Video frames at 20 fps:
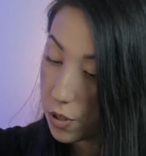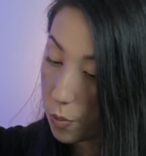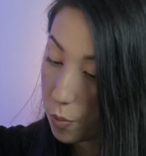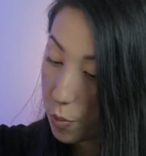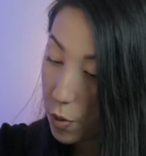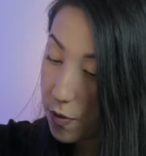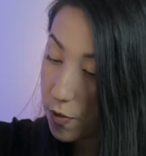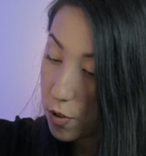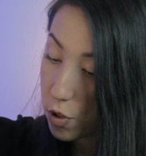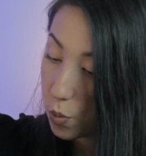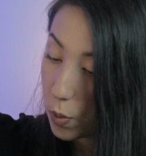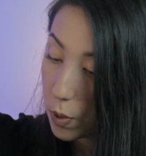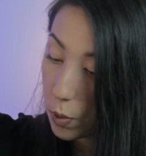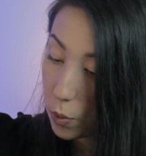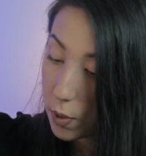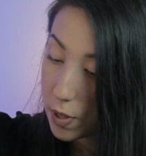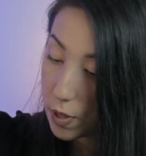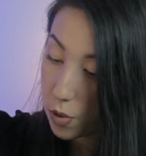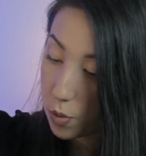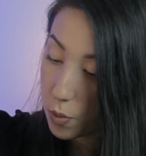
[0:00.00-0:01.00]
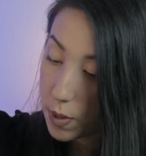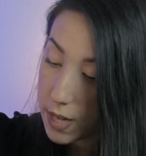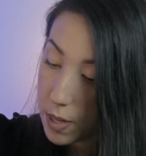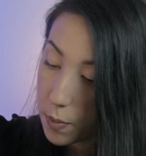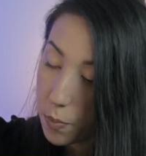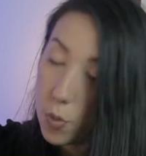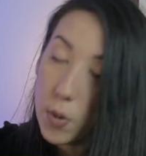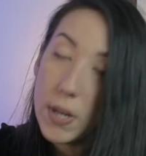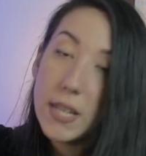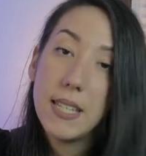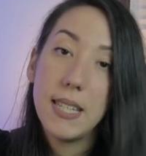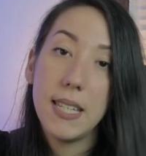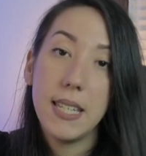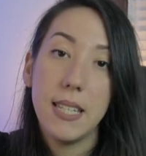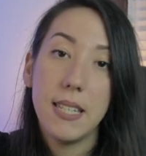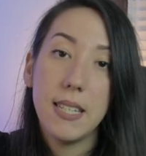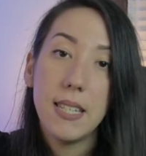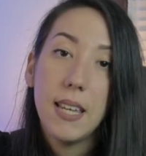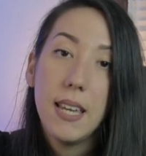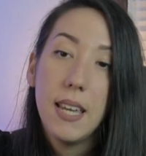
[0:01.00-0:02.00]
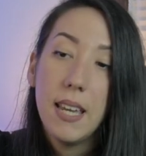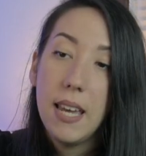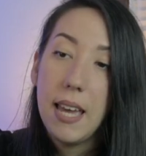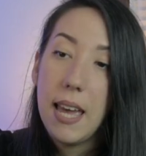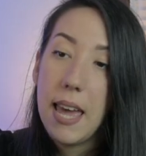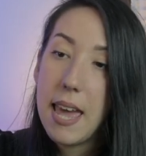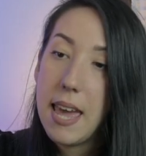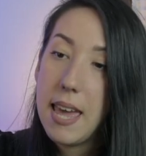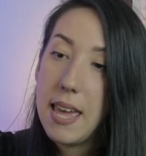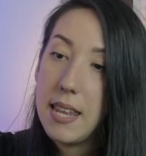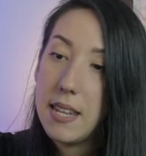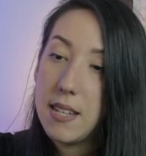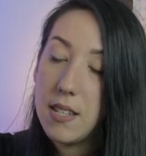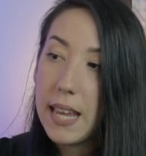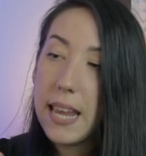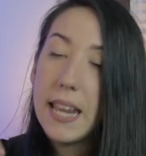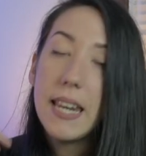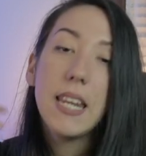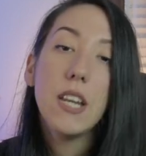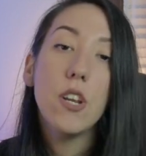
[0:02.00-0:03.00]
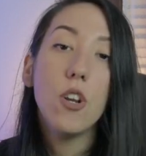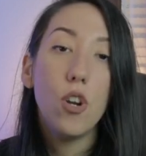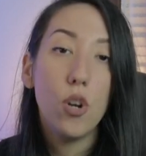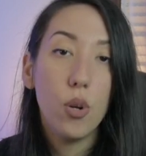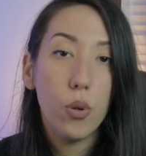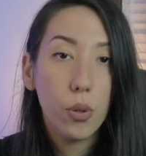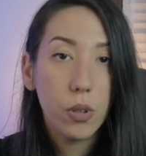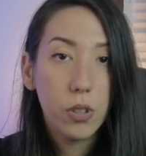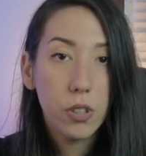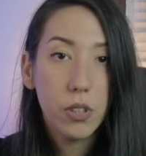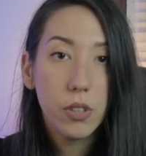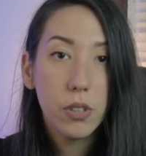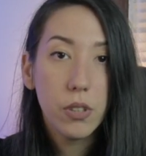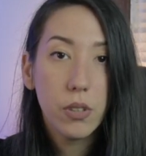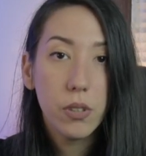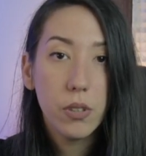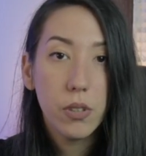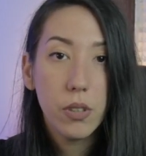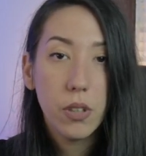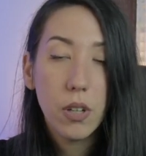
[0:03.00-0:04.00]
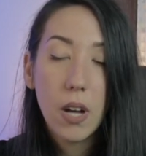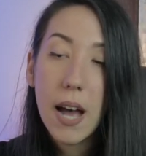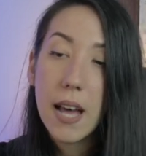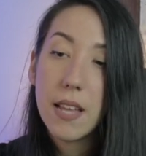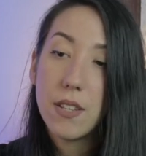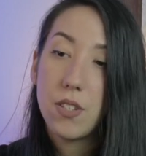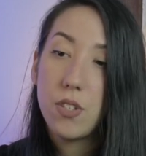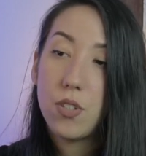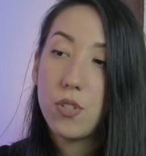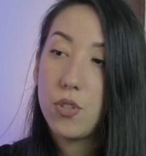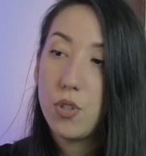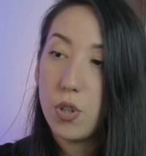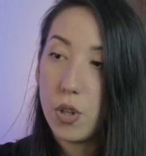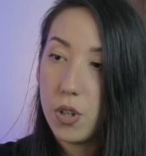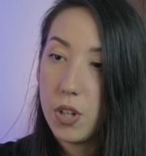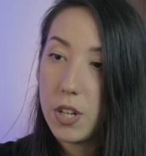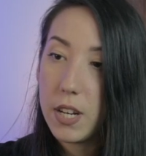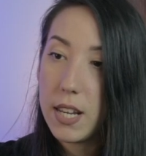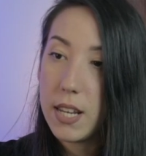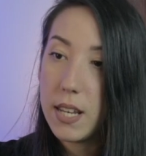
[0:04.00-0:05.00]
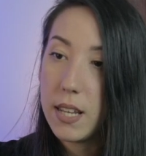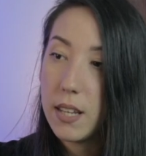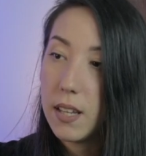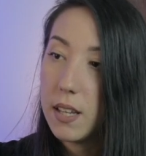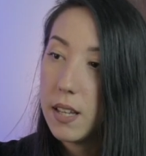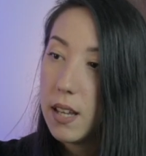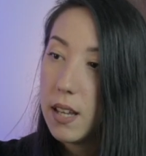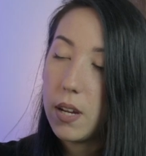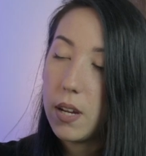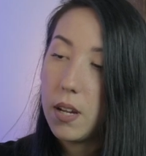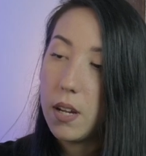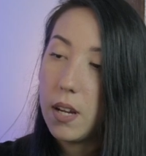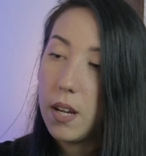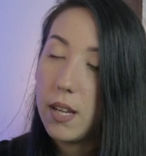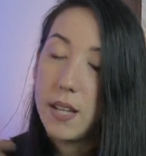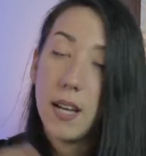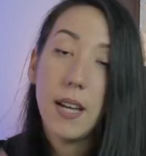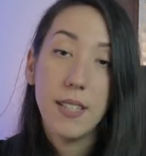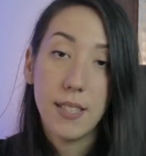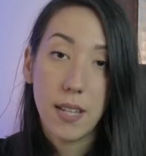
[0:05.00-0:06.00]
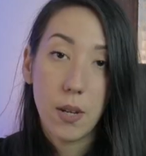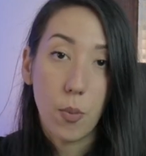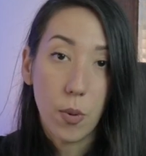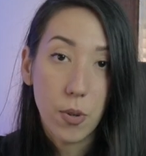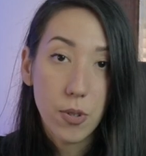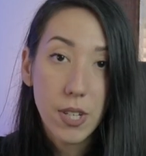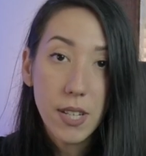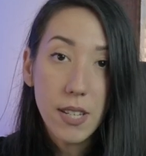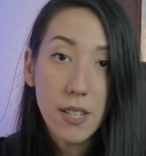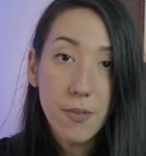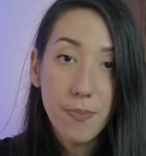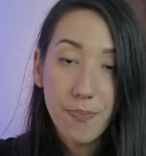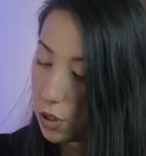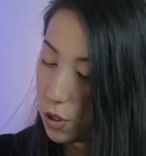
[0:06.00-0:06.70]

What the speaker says: The previous one were 3D printed and they didn't look as sturdy as I wanted.